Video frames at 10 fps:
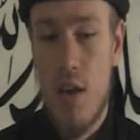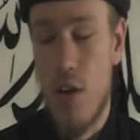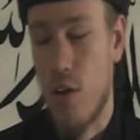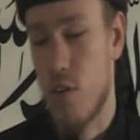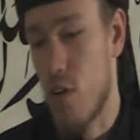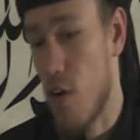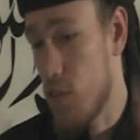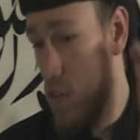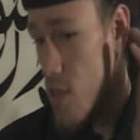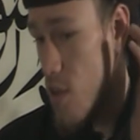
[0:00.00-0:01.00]
you know. So
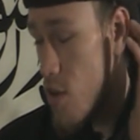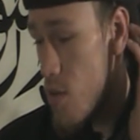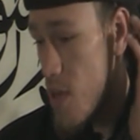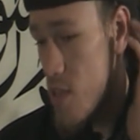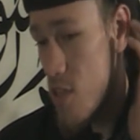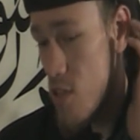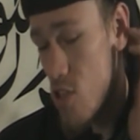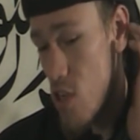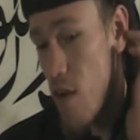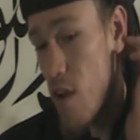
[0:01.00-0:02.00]
obviously on the basis of
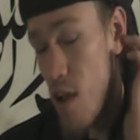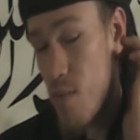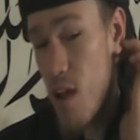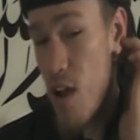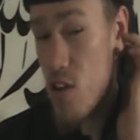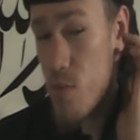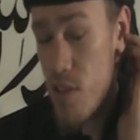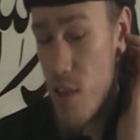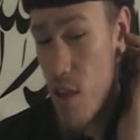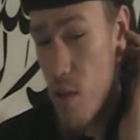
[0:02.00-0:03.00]
Sharia, I'm
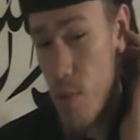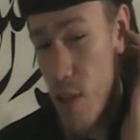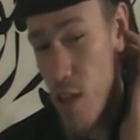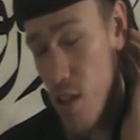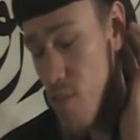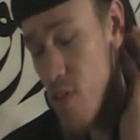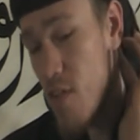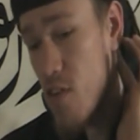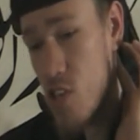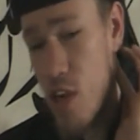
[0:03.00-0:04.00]
100% completely in the
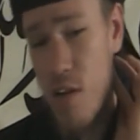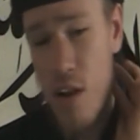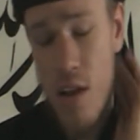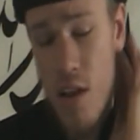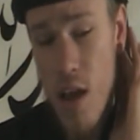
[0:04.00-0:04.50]
favour of Sharia.